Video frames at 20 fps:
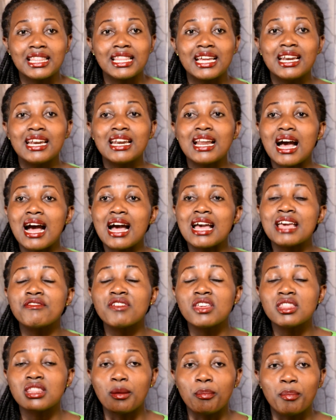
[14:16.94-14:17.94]
then
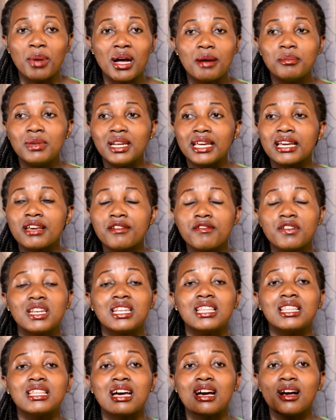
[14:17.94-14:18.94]
even the public, even
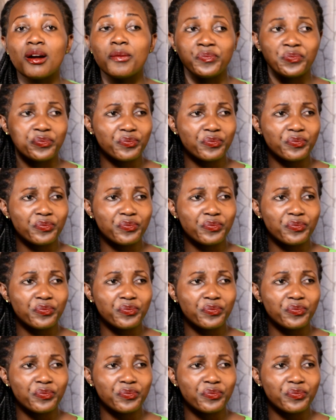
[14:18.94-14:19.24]
the